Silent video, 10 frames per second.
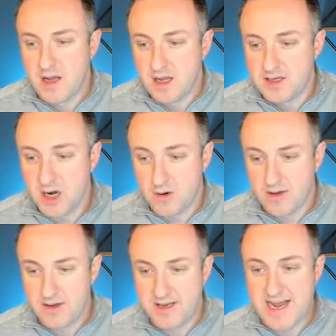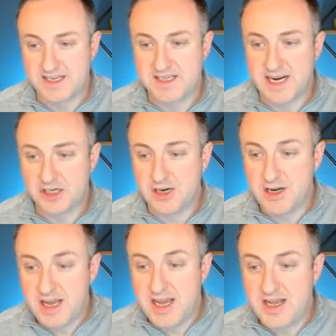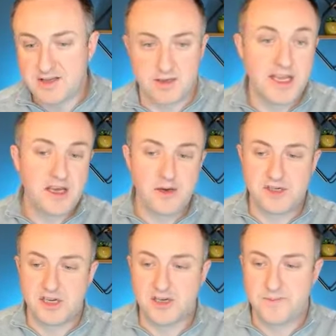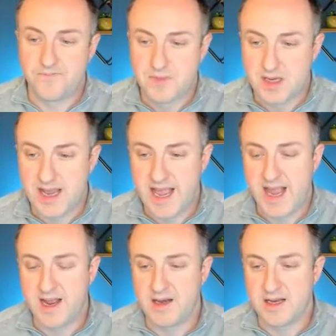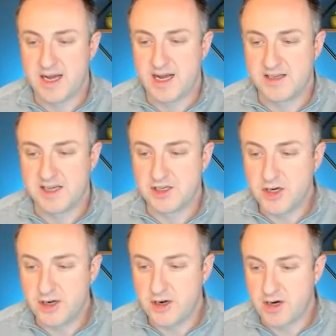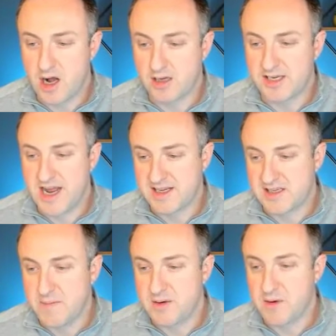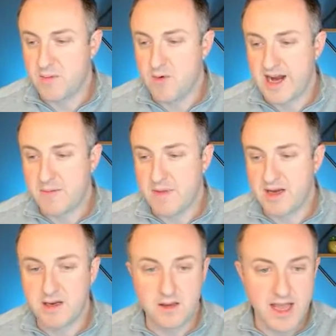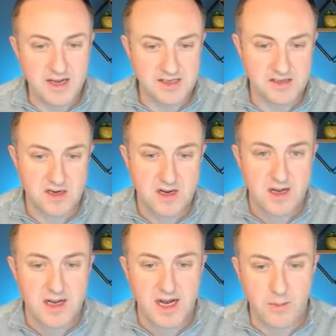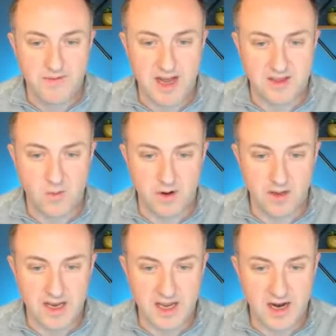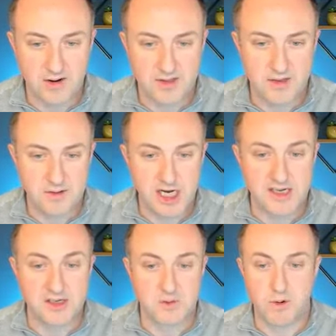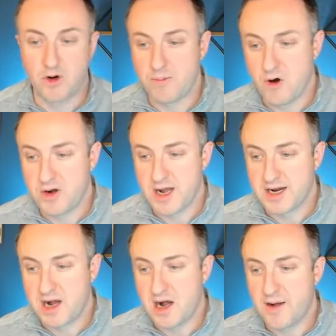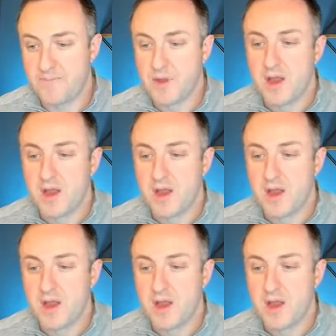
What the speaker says: So next section is link usage. And says, good, your content has the minimum recommended links. We've got the one link here to jasonsburgerbarn.com.